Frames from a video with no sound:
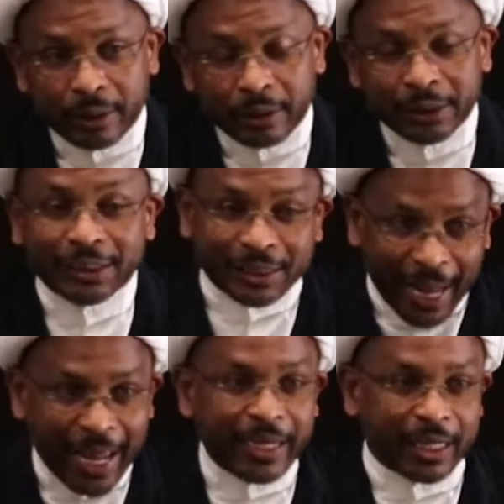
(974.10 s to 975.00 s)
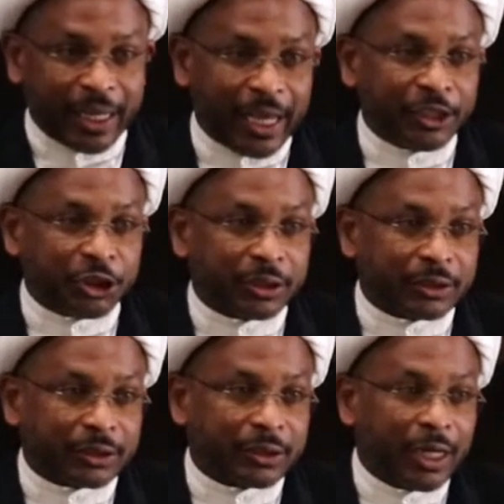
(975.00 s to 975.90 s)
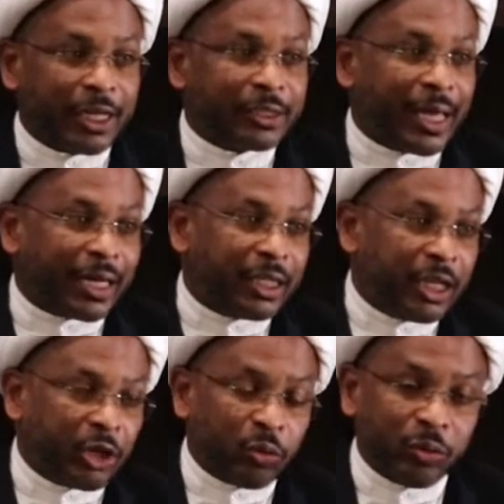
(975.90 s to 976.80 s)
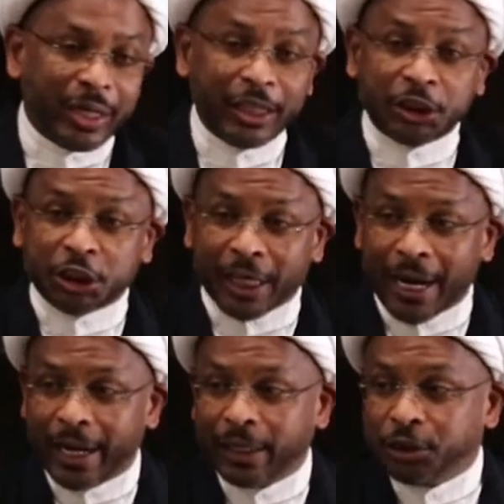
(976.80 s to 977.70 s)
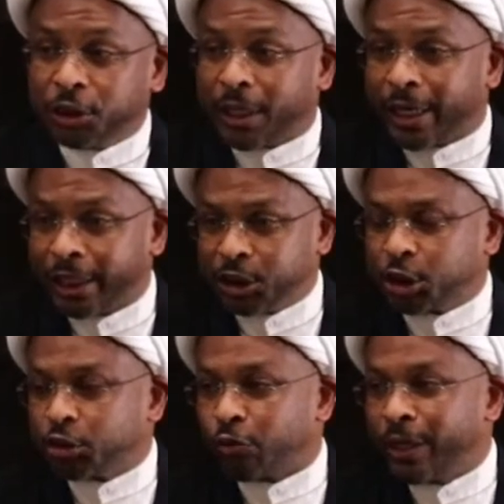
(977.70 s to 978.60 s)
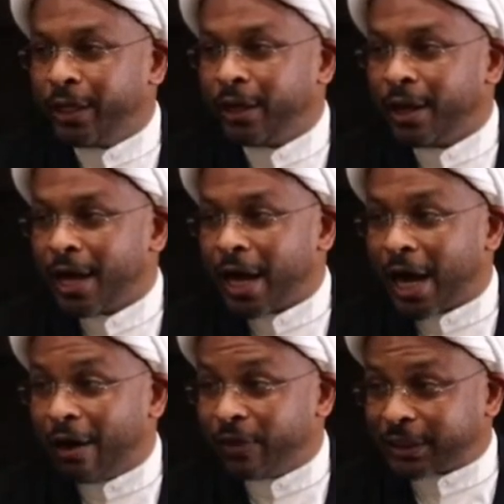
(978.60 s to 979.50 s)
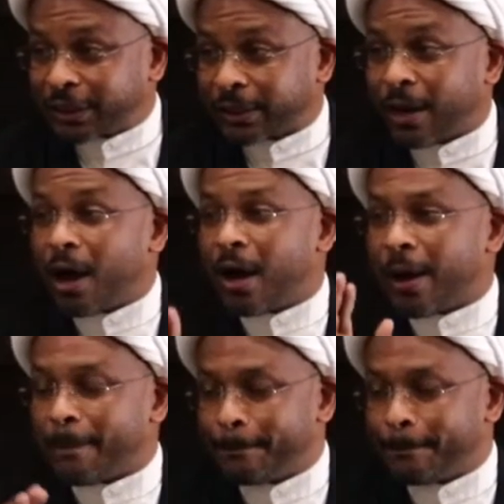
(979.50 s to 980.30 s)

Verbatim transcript: sad occasions that literally changed the history of Islam.